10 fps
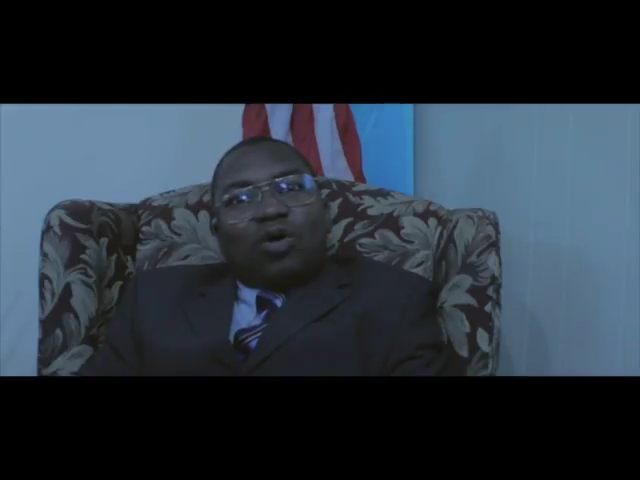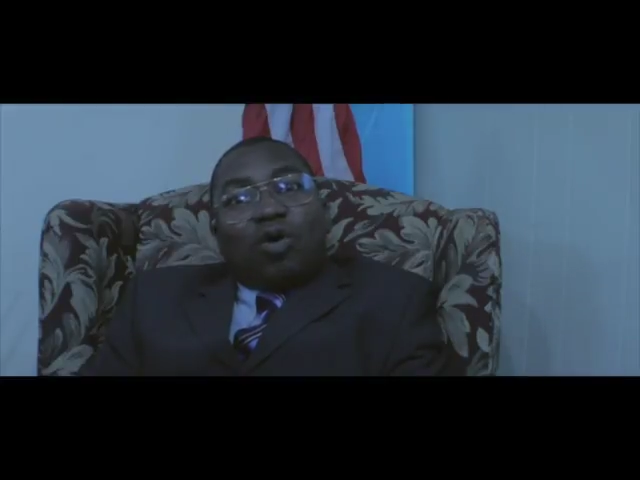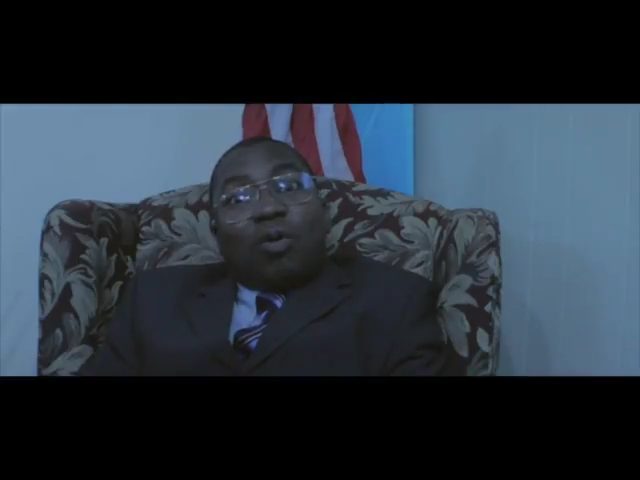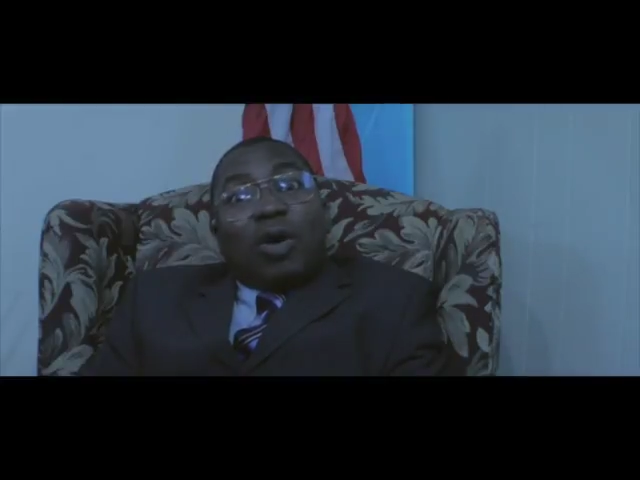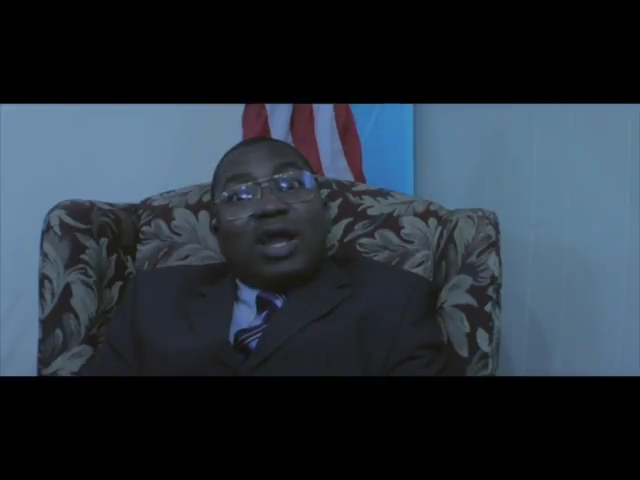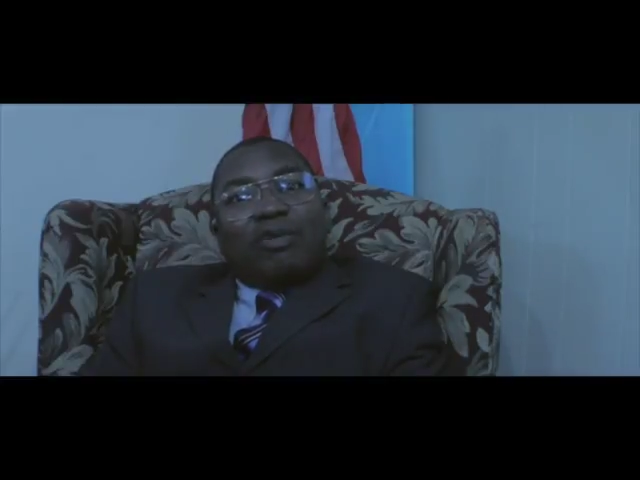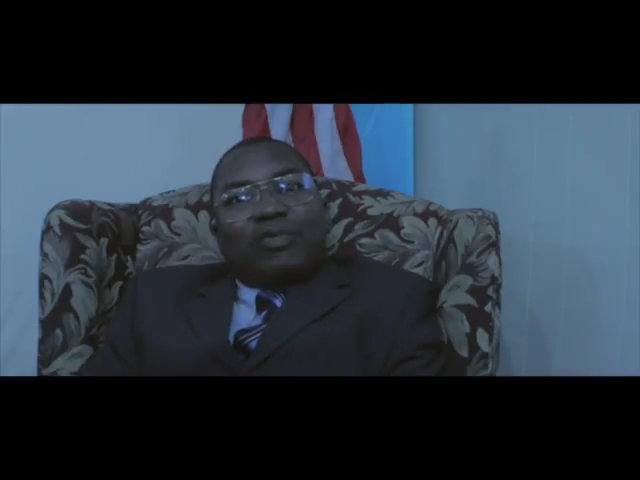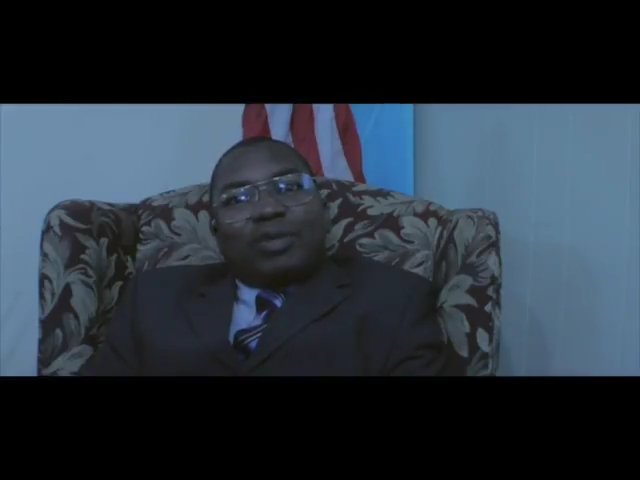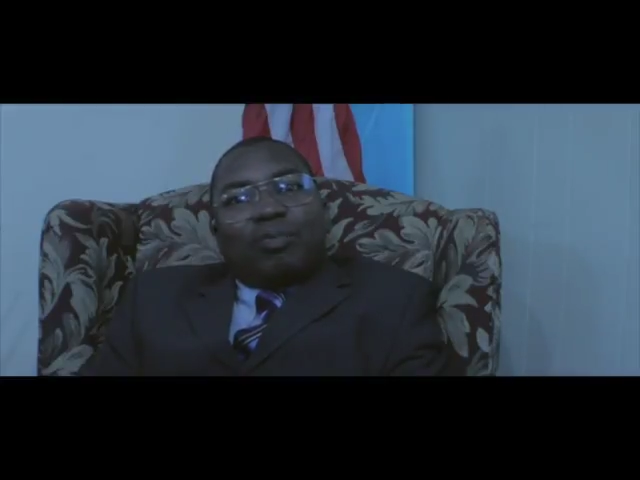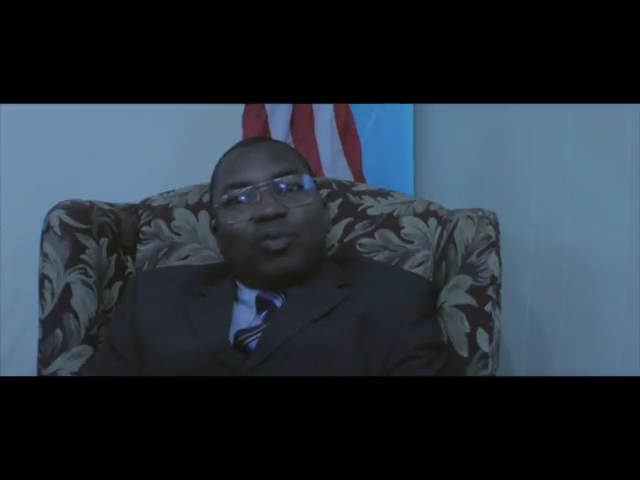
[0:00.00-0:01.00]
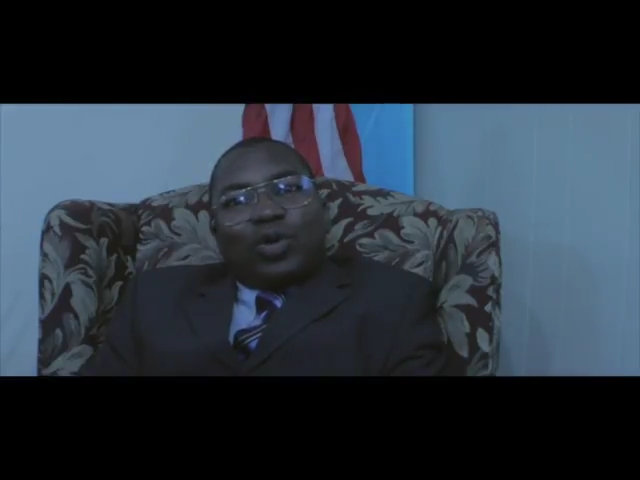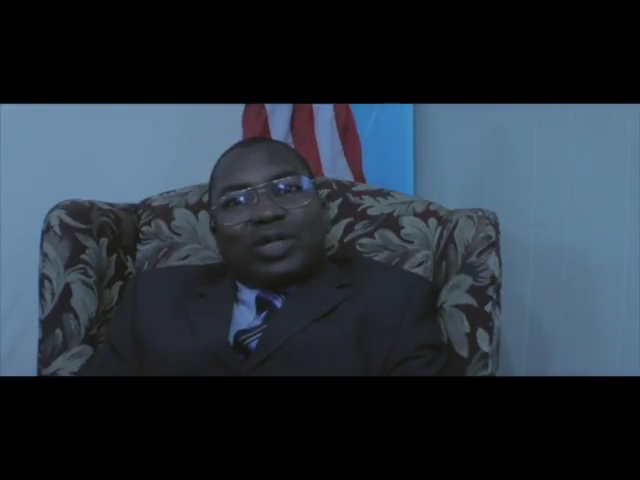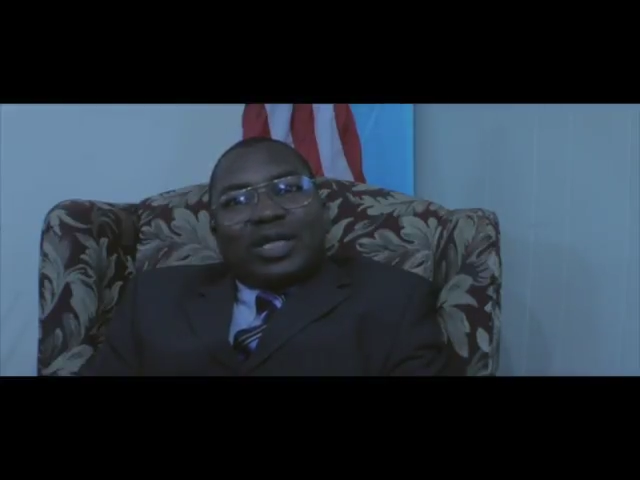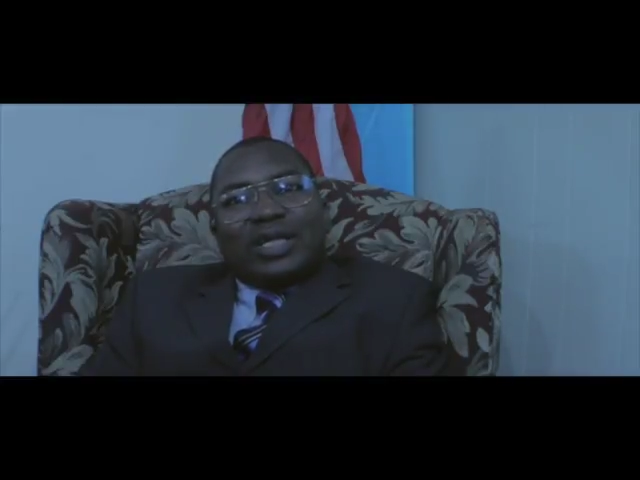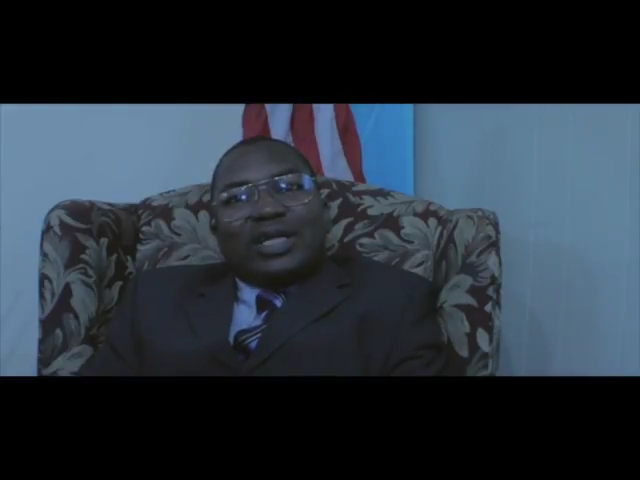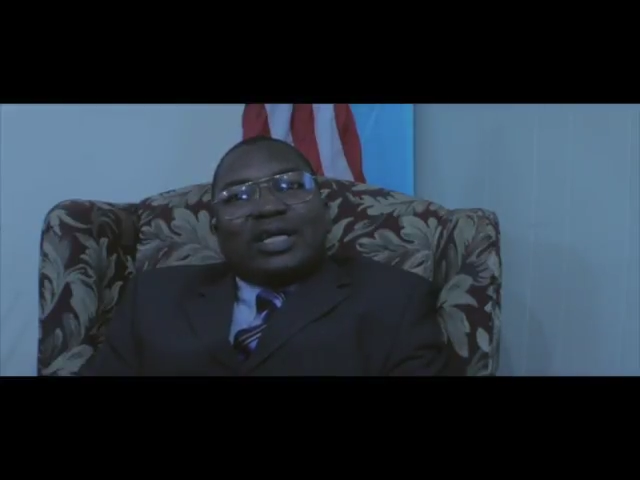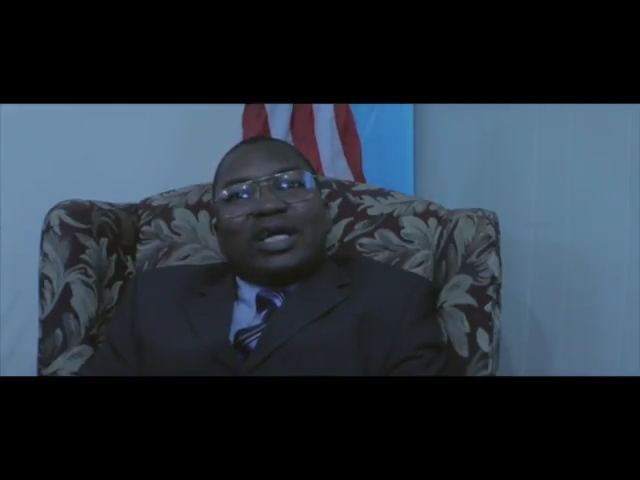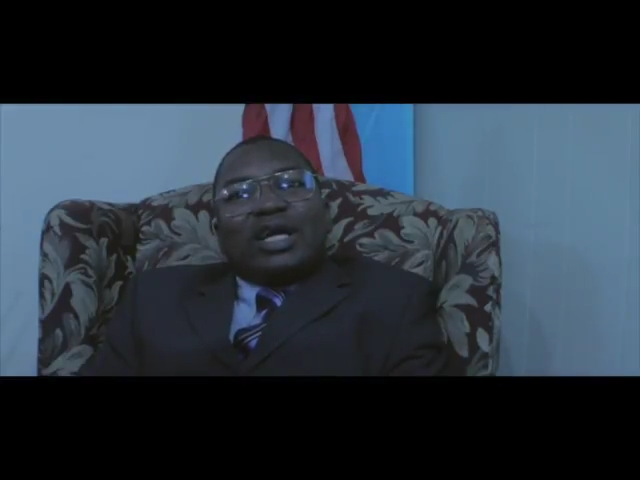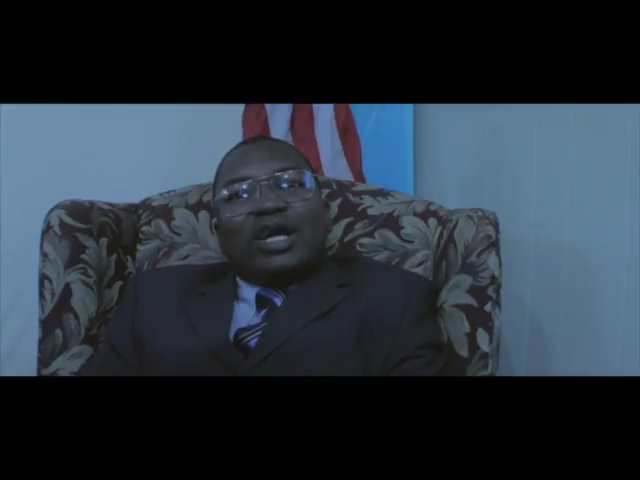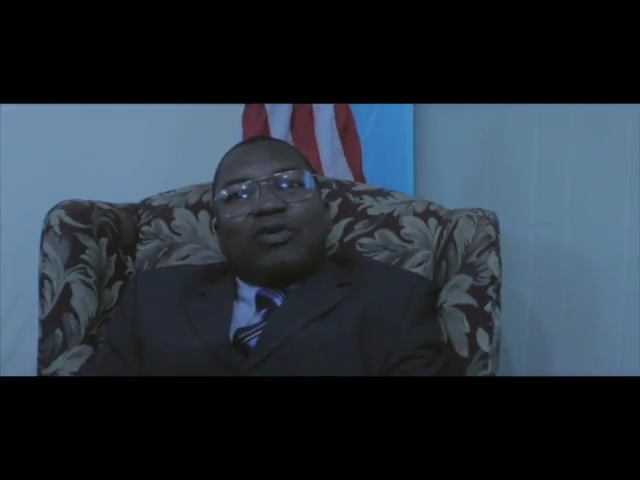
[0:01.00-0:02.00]
on every Monday
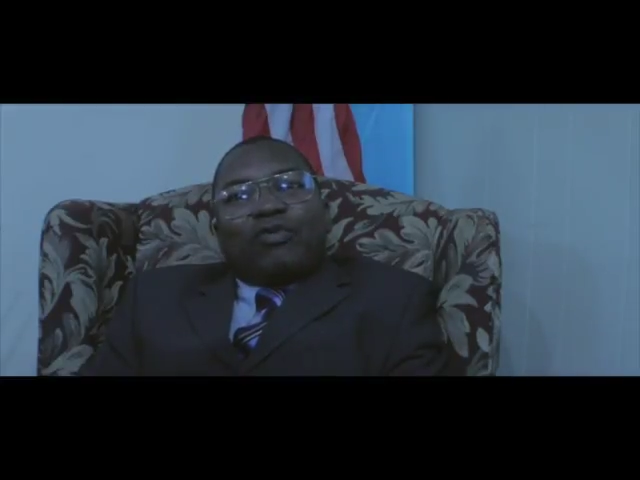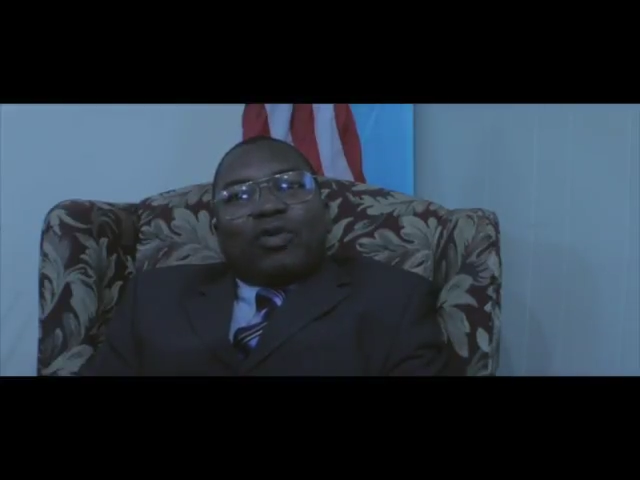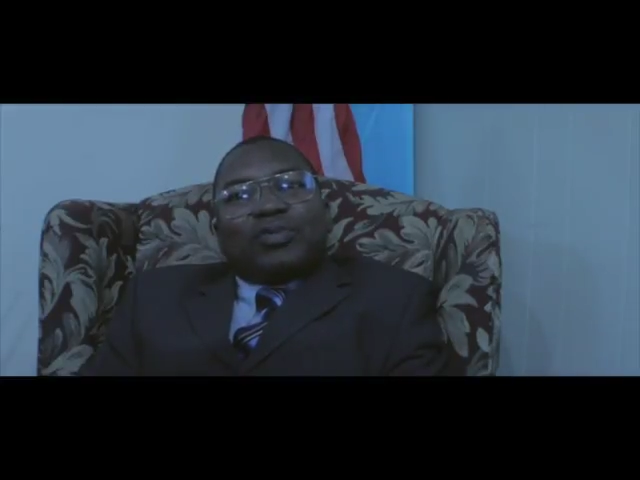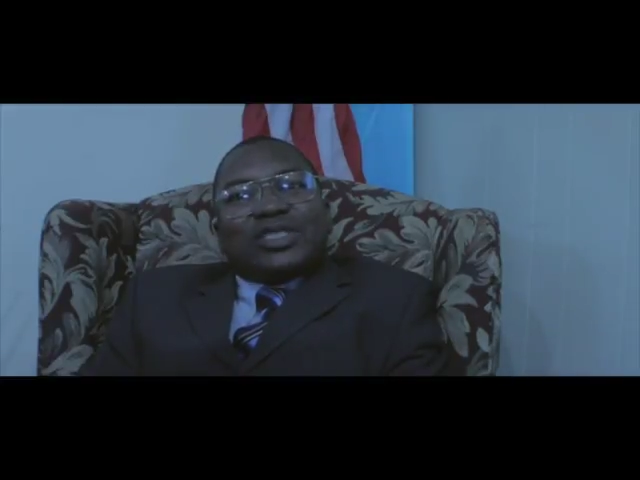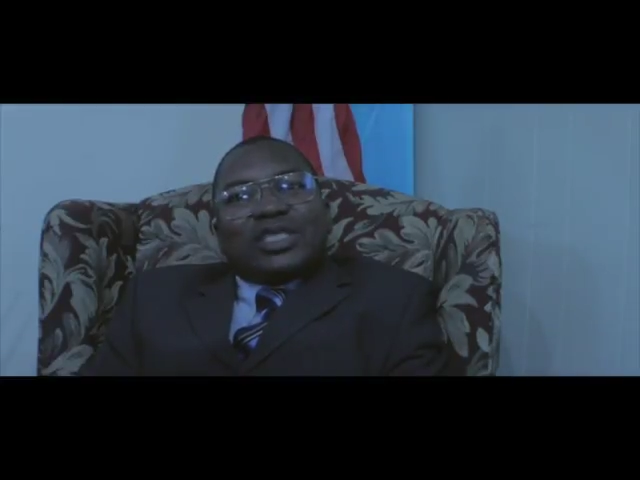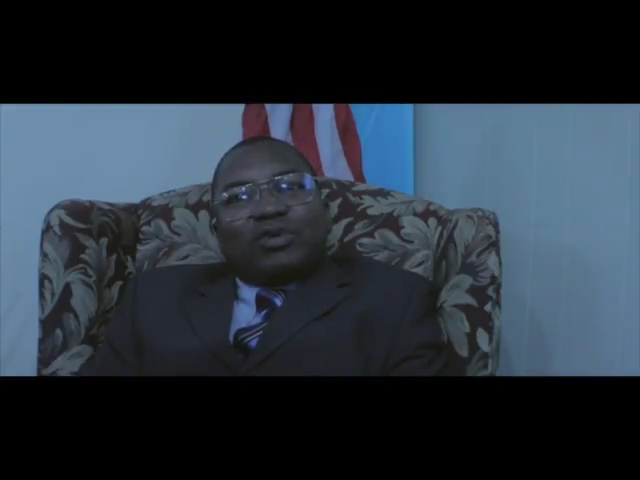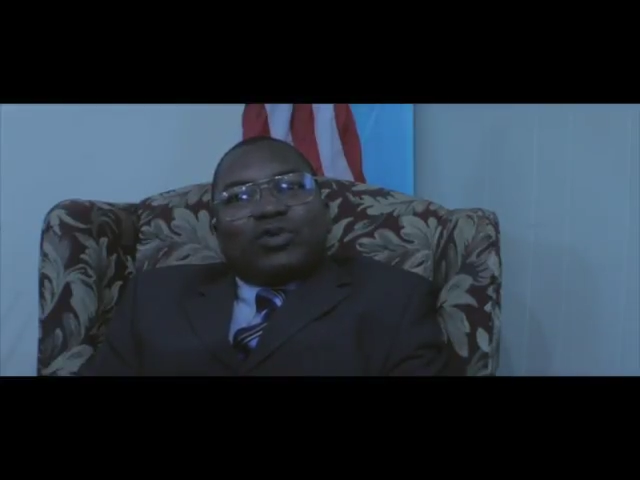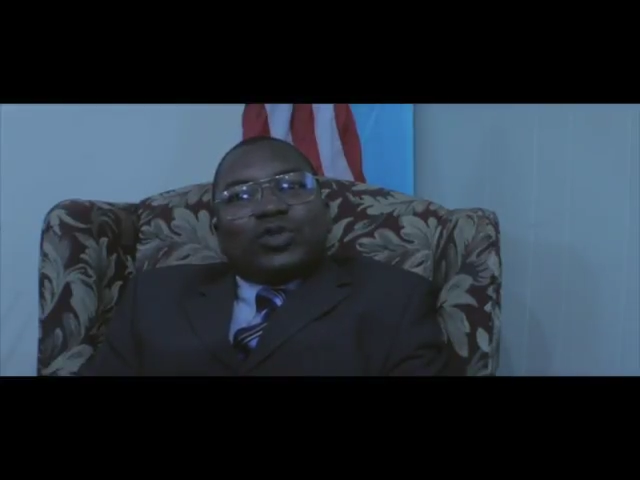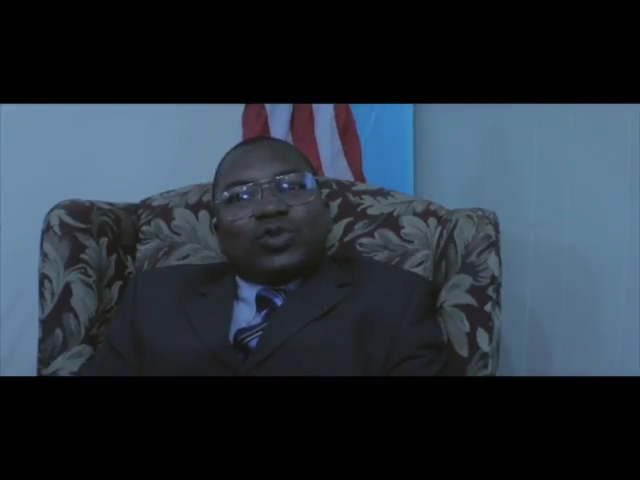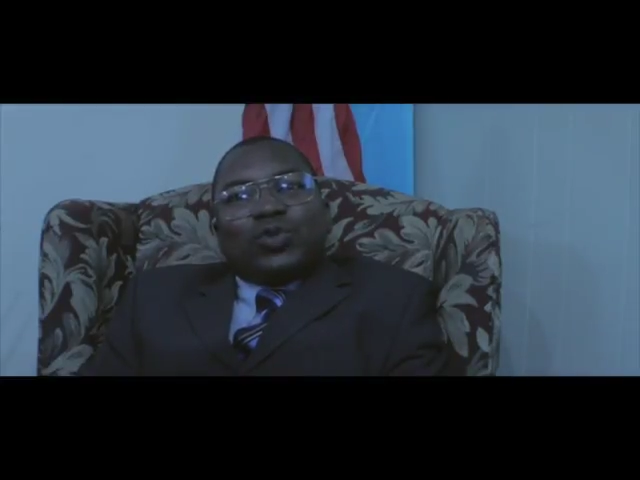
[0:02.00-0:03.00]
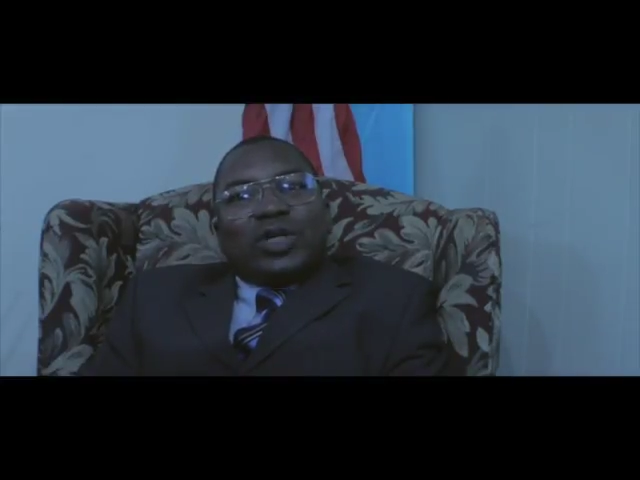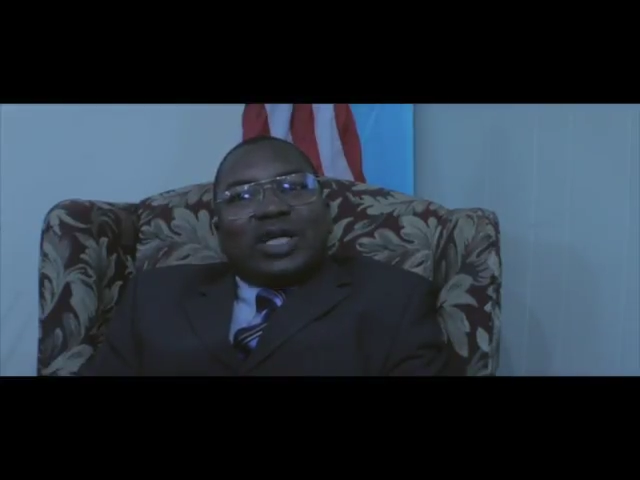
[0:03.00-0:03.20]
from 7 to